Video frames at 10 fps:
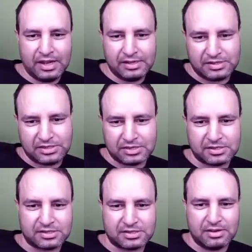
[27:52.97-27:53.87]
It's
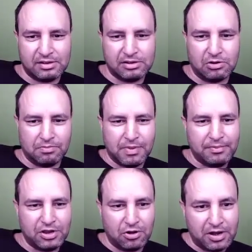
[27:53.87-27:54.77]
just
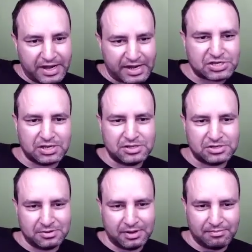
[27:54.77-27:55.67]
maybe your addiction
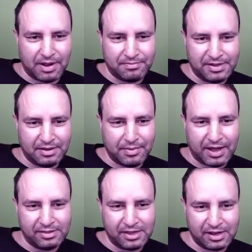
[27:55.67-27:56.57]
to it might be the
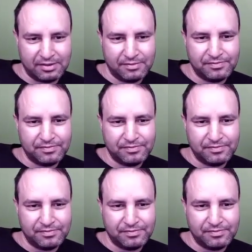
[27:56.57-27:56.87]
bad thing.